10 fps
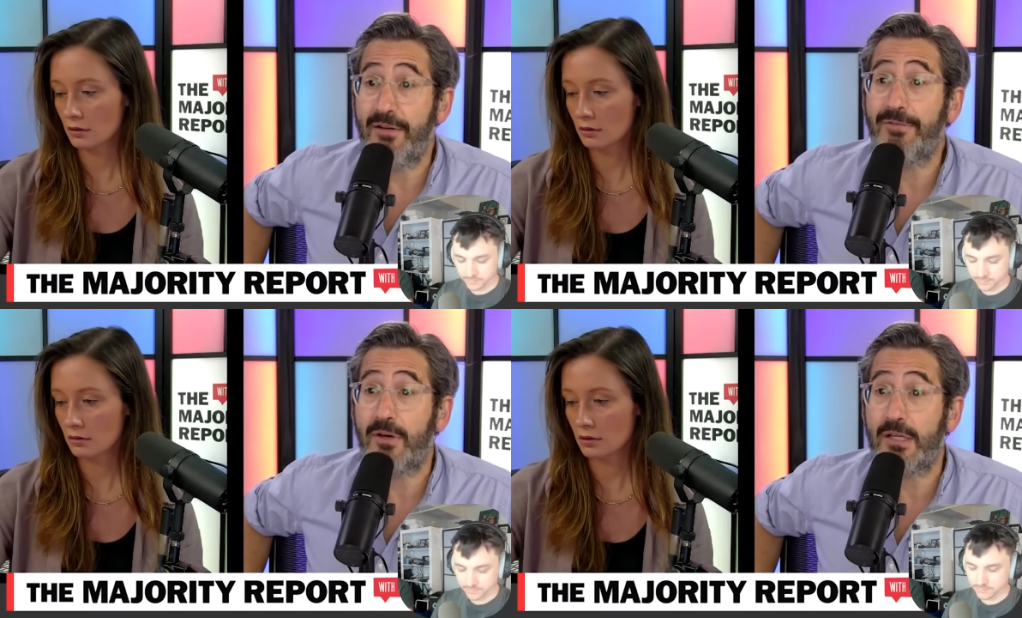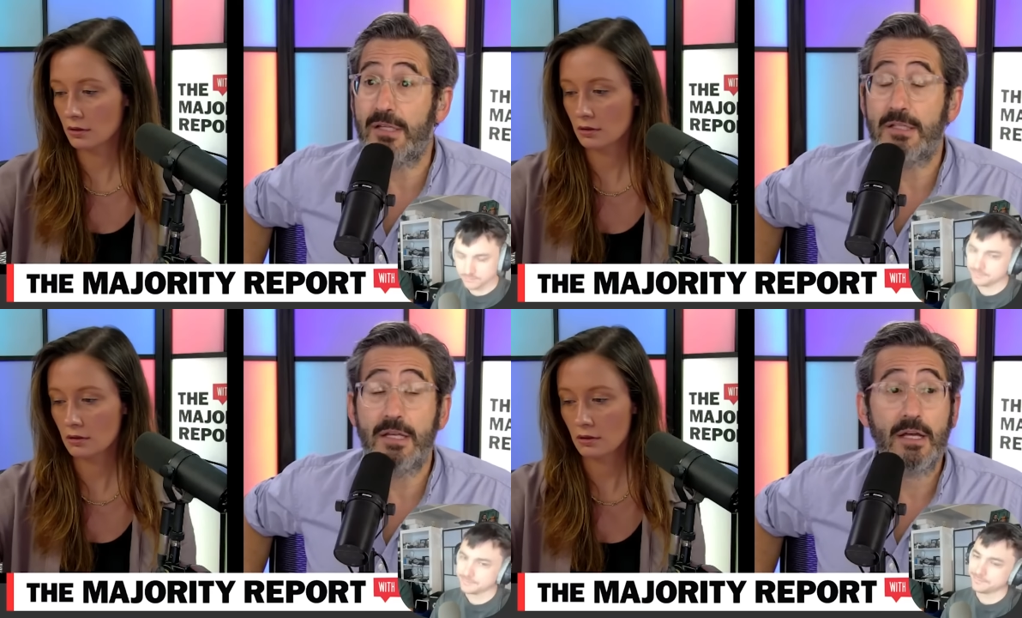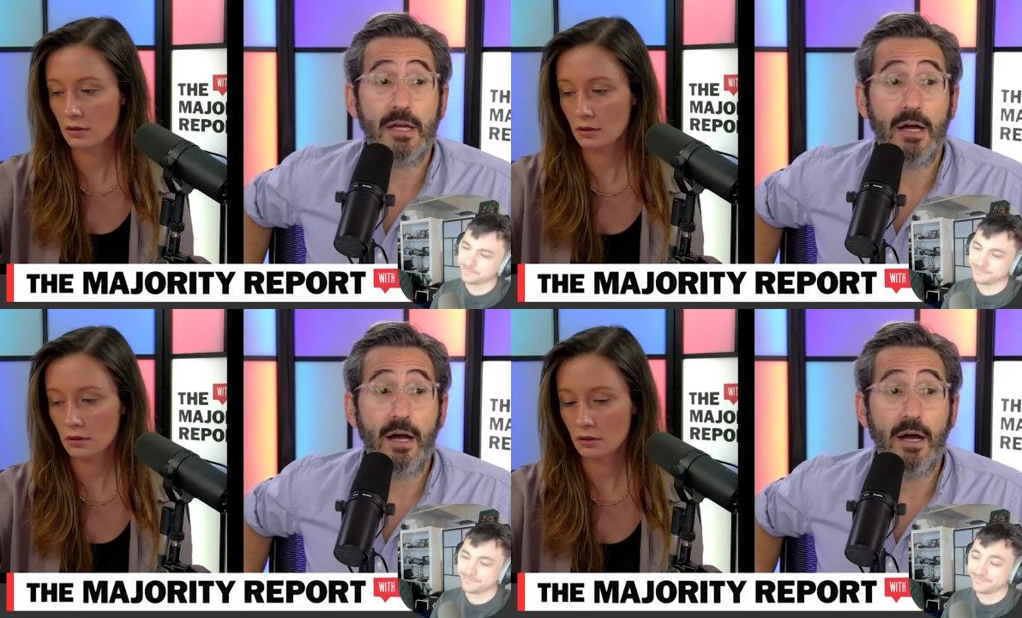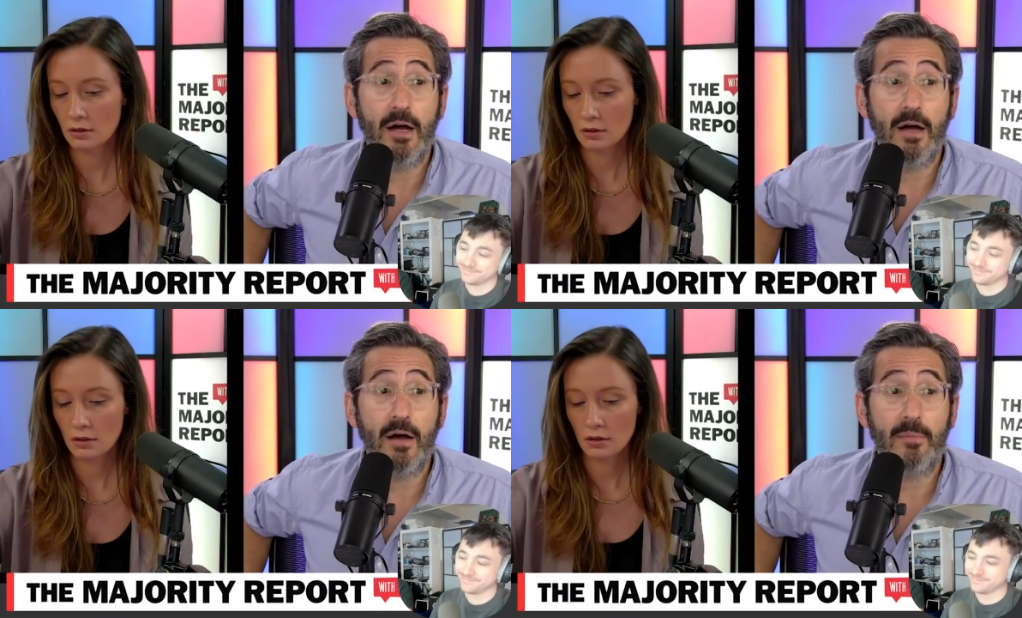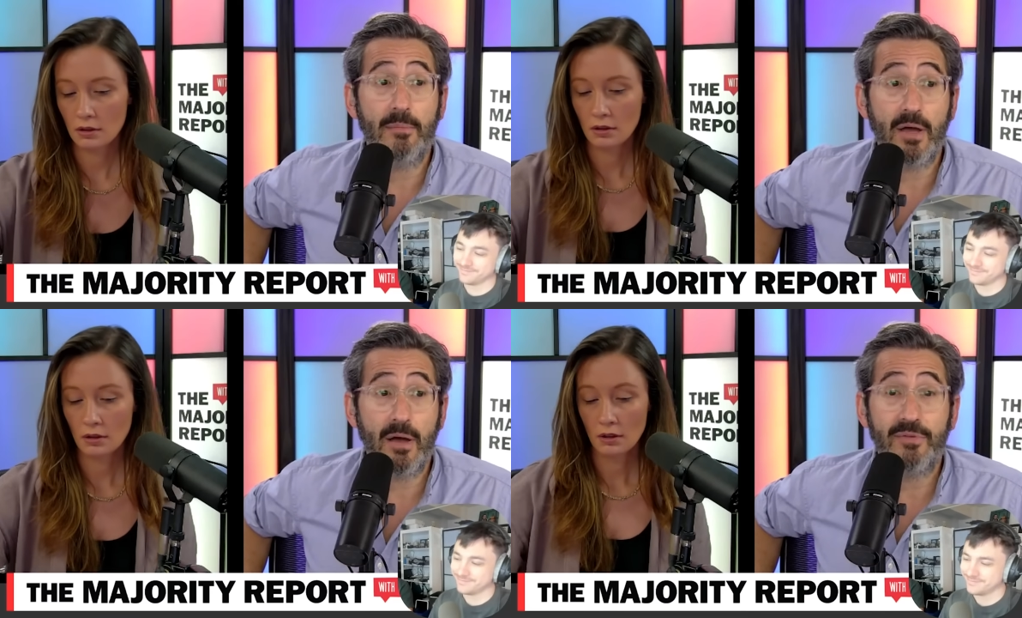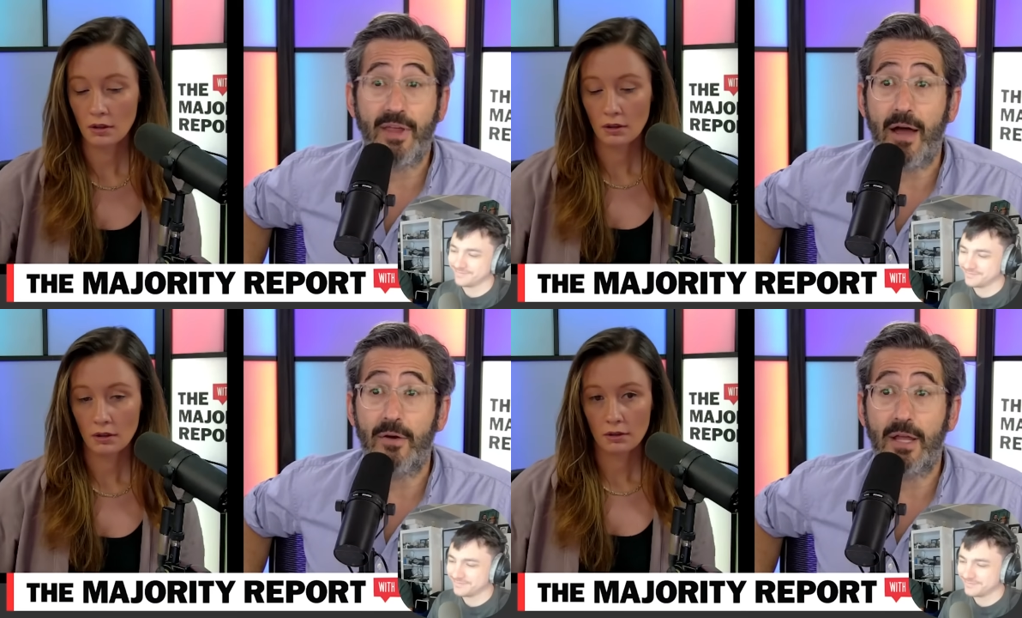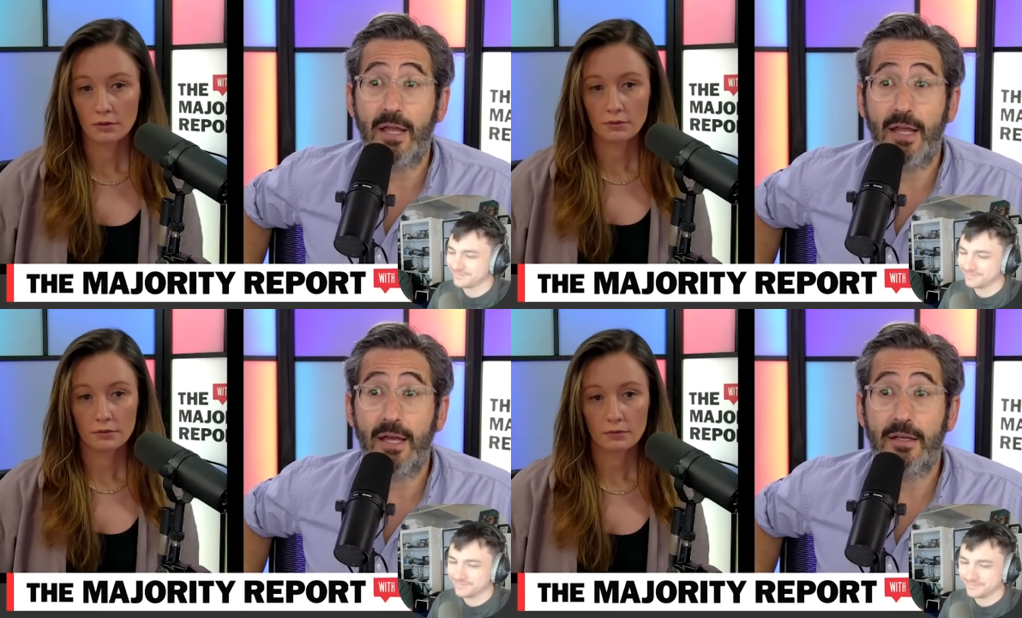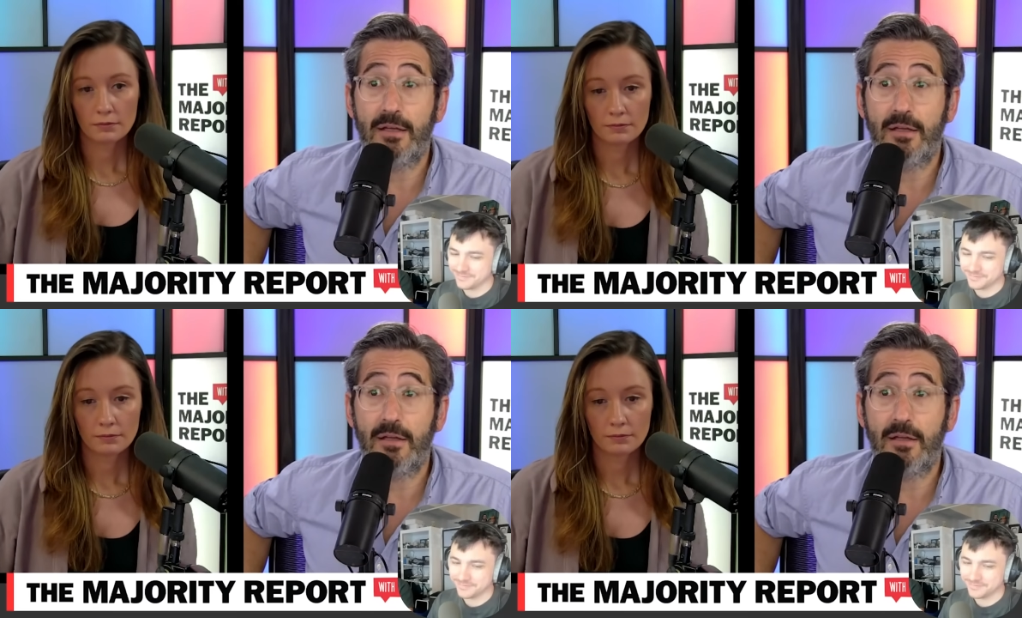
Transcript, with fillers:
Speaker 1: Jeffries um, comes out, and